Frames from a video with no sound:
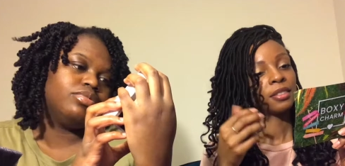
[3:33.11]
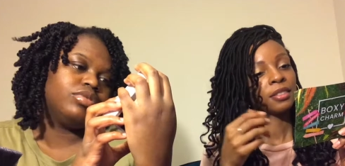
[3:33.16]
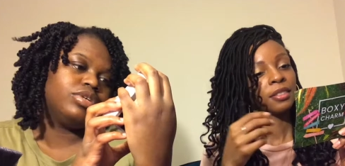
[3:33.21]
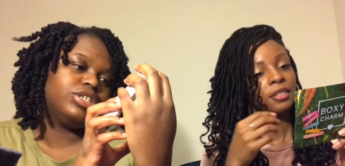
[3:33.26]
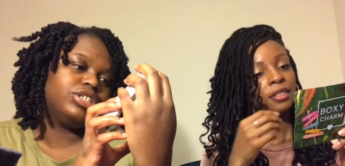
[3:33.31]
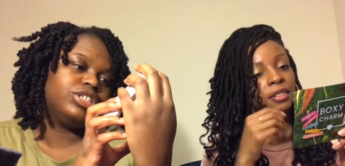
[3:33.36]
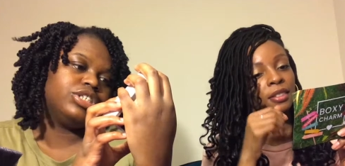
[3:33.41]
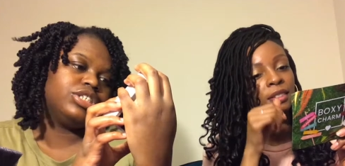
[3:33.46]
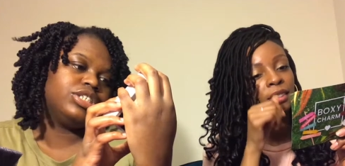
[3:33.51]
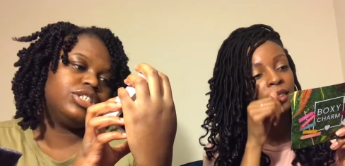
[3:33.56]
Speaker 1: brush,
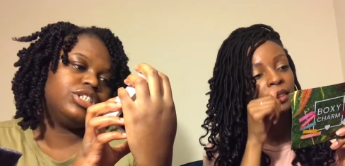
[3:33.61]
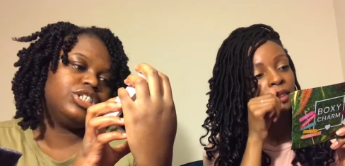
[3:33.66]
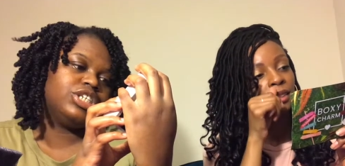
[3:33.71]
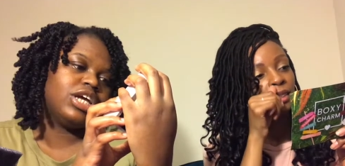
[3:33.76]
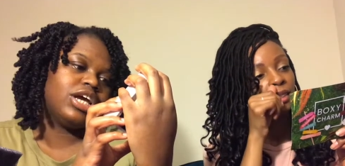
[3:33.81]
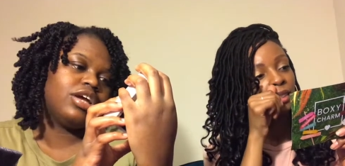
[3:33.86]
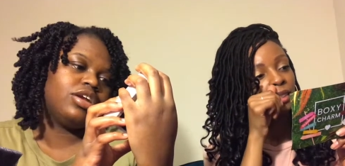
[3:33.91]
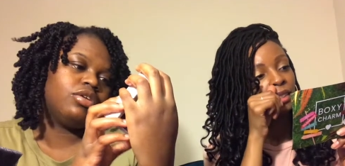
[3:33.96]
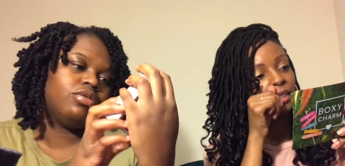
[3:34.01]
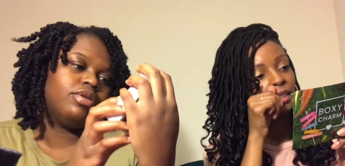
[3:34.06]

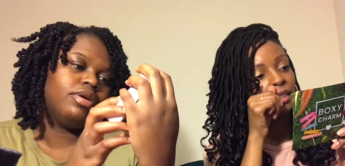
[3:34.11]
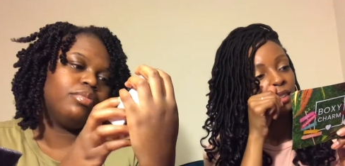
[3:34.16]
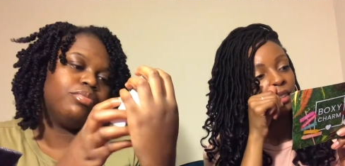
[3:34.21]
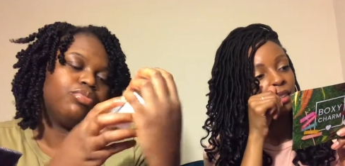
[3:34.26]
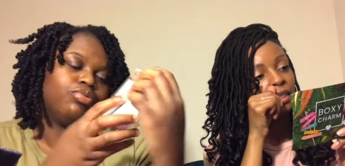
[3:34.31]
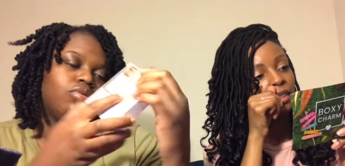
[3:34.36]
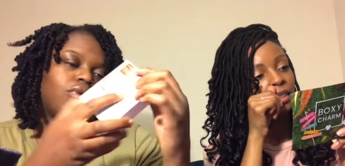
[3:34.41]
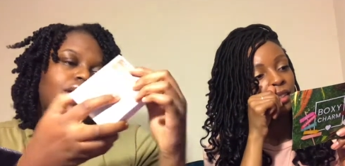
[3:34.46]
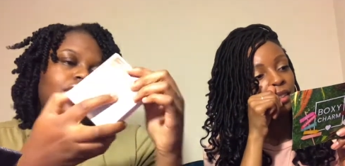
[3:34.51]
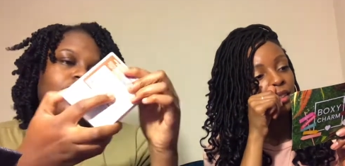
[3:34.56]
shadow, and
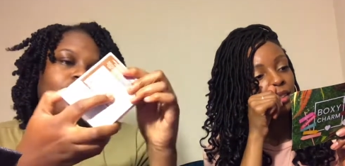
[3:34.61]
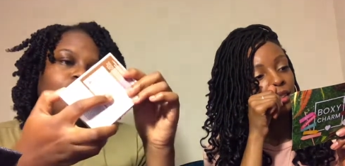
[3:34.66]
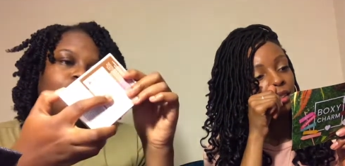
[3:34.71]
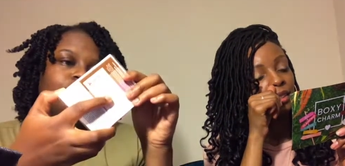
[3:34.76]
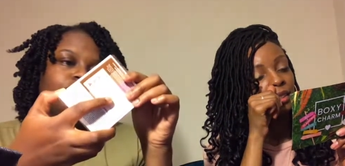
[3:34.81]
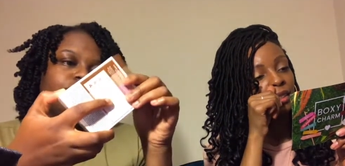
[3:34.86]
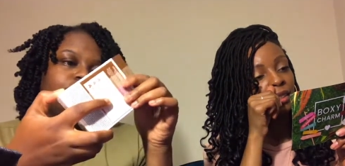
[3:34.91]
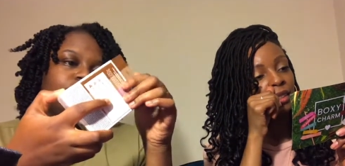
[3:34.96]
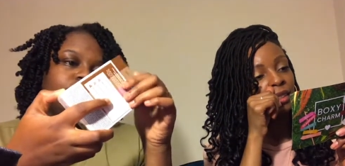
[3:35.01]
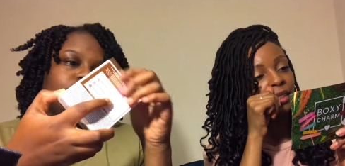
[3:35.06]

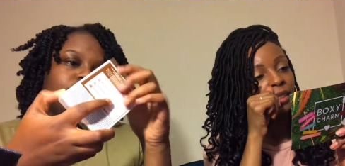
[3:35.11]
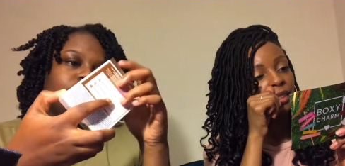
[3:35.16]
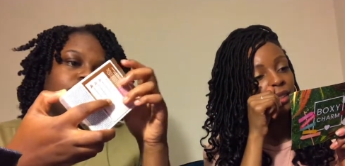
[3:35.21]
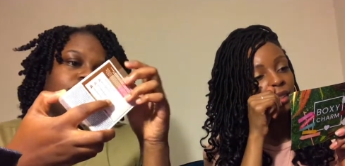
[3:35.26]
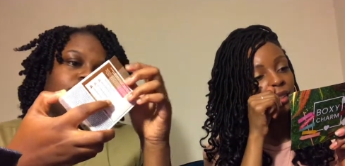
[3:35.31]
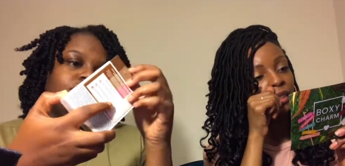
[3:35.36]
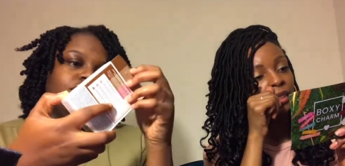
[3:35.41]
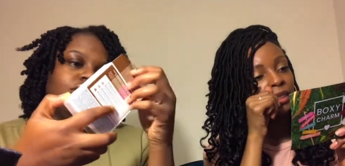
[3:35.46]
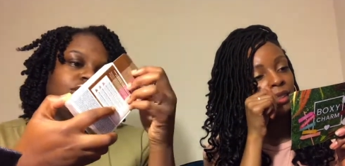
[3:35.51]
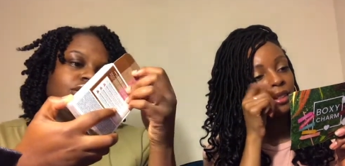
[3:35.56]
brows.
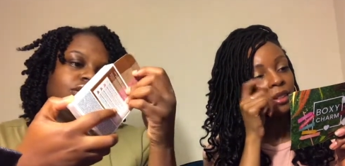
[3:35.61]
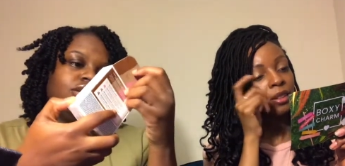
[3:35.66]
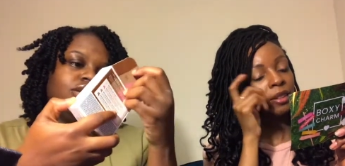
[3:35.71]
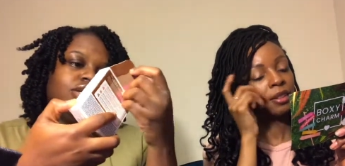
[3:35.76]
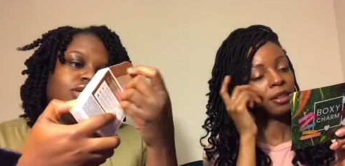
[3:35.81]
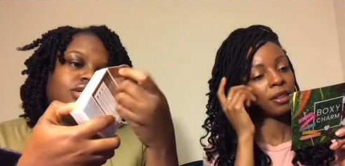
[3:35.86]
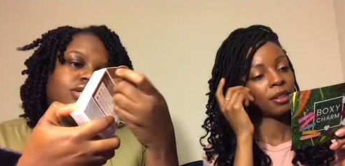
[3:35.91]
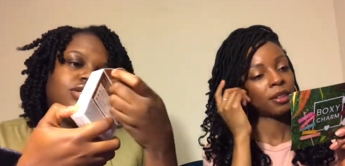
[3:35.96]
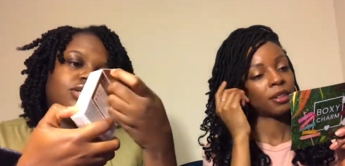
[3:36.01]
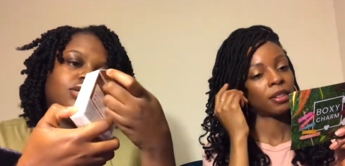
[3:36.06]

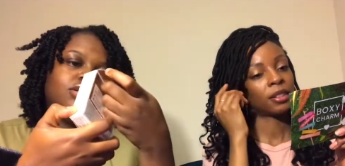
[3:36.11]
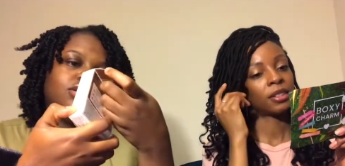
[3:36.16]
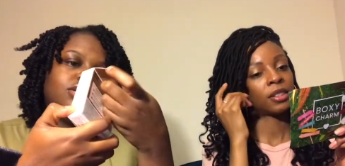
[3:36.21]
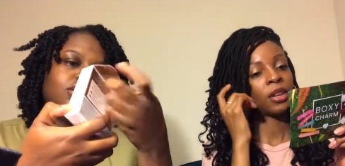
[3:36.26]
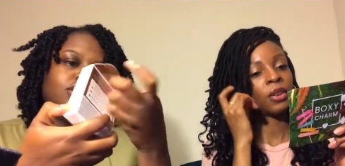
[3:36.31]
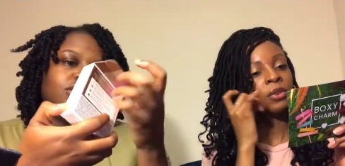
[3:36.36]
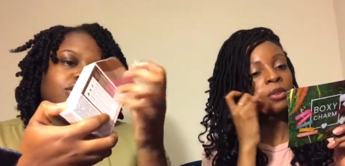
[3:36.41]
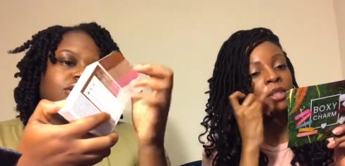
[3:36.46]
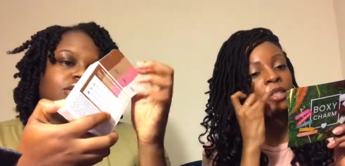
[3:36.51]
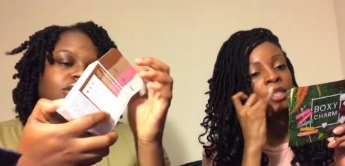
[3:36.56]
Speaker 2: So,
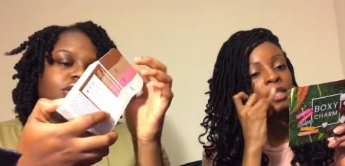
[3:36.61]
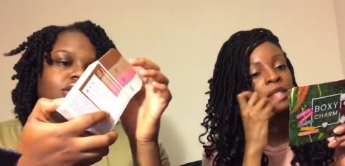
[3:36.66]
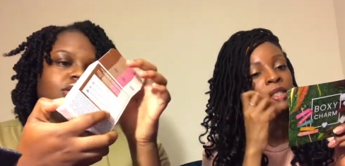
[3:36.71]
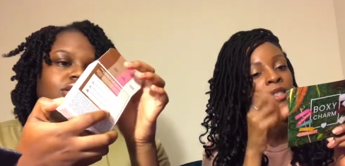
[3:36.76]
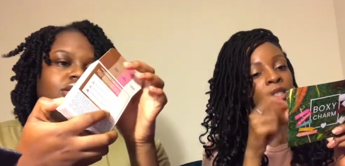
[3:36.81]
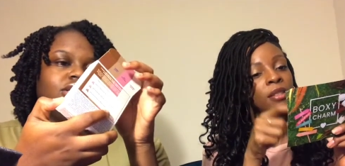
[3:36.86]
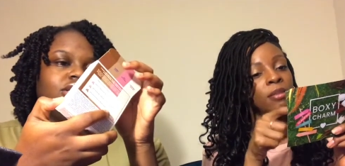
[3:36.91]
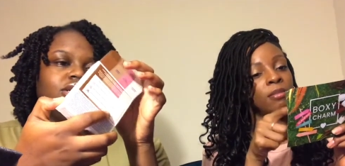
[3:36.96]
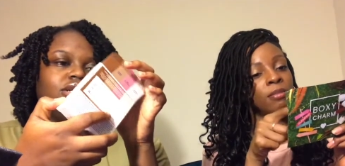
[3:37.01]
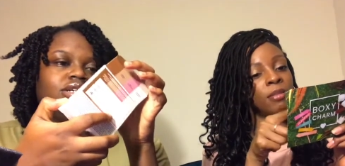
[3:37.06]
it's
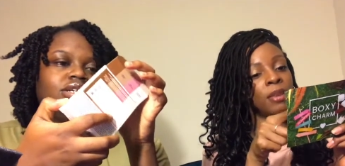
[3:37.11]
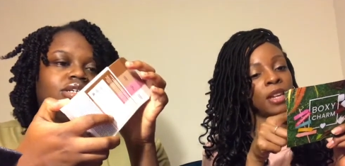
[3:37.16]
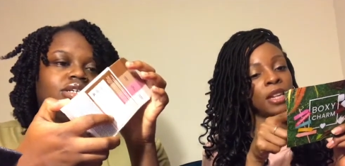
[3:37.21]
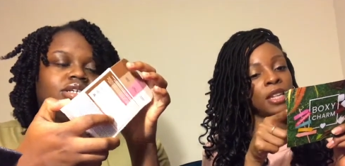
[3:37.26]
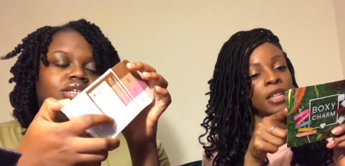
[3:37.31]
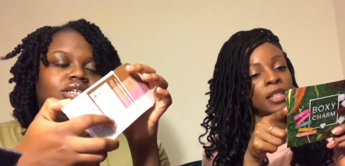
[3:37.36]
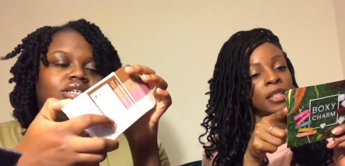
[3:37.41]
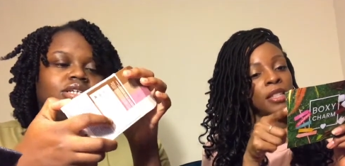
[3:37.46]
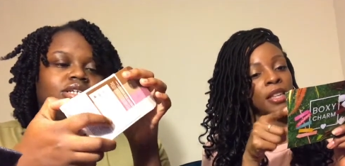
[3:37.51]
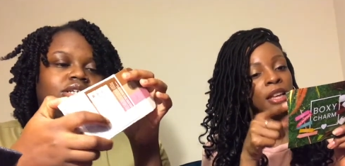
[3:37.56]

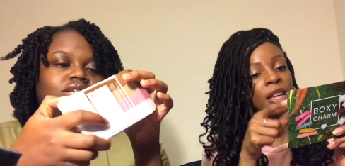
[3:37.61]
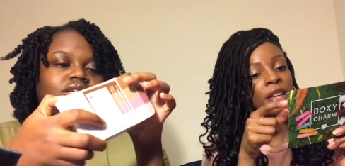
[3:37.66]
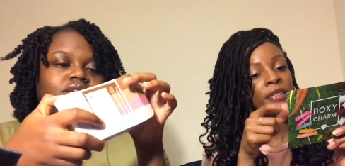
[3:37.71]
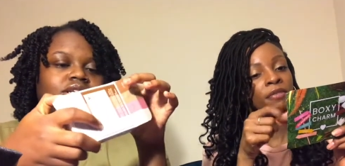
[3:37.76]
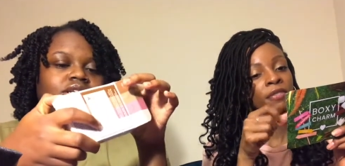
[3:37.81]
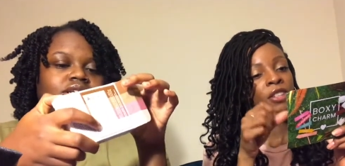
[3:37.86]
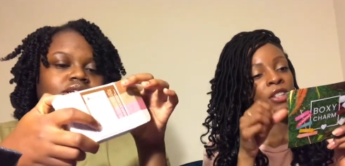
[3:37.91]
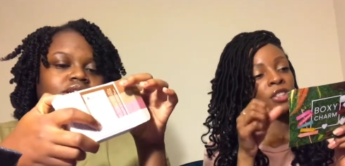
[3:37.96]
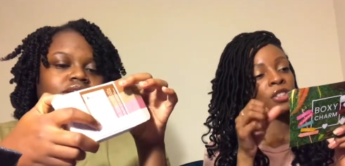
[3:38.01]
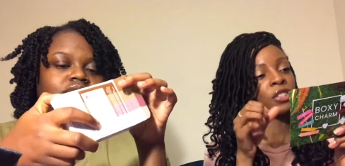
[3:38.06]
mini set
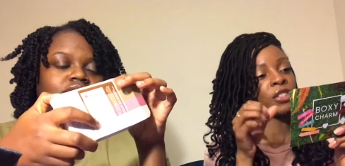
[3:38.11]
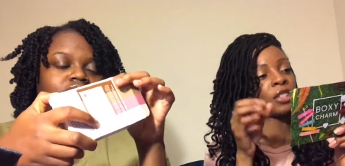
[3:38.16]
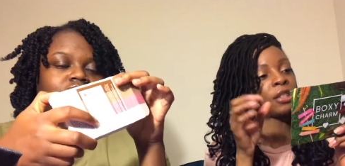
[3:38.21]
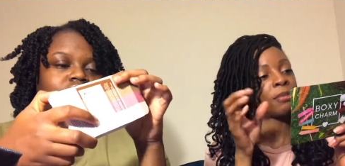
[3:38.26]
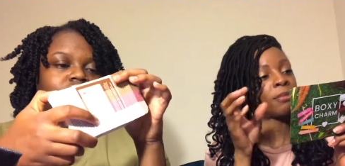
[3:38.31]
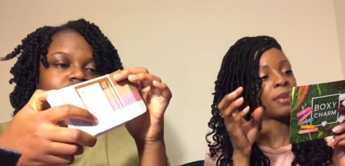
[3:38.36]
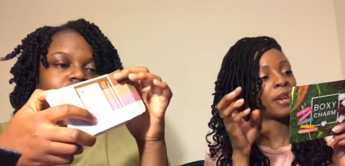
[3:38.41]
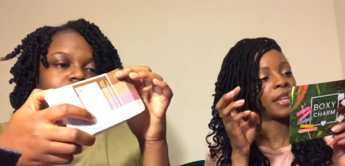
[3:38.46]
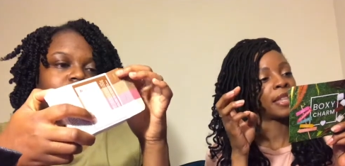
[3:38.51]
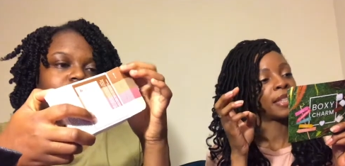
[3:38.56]
features the
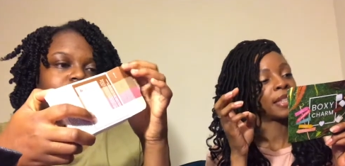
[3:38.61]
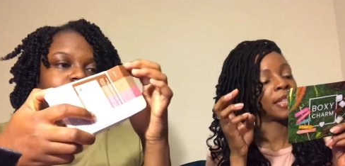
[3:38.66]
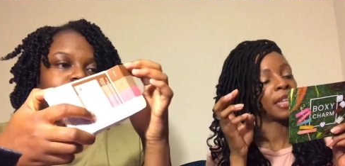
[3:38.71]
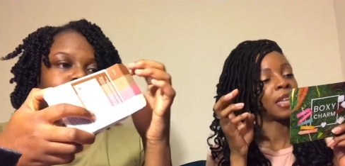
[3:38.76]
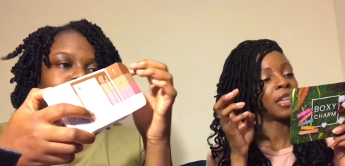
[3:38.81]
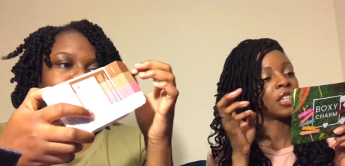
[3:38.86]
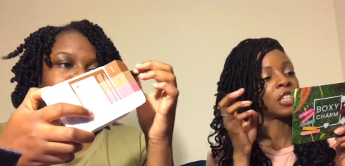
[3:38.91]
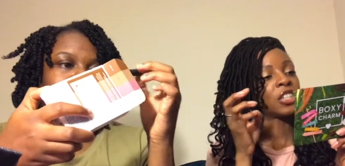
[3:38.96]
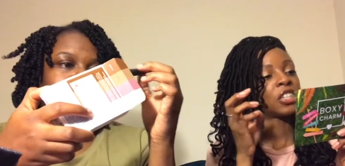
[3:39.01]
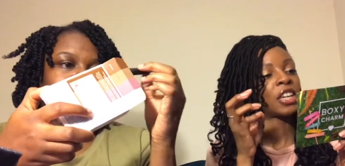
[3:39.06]

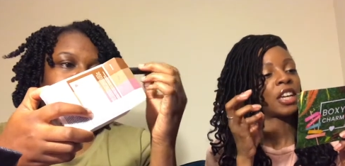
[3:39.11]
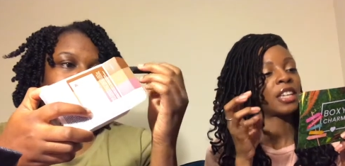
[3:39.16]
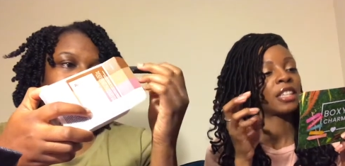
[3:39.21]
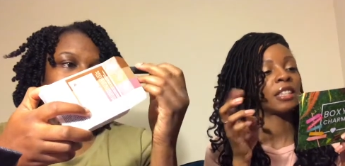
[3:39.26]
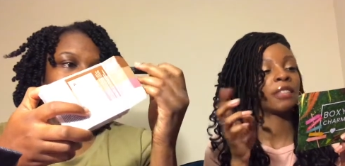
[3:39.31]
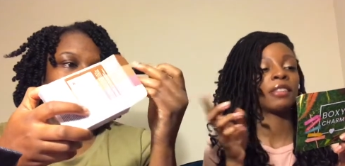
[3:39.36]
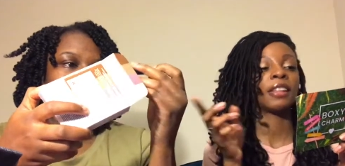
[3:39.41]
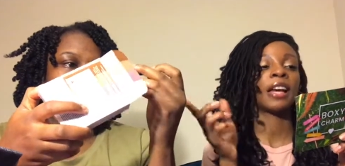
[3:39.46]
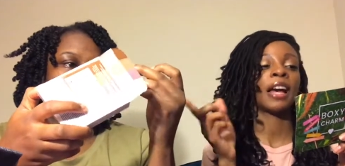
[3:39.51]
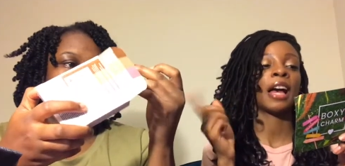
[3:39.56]
best-selling shades of the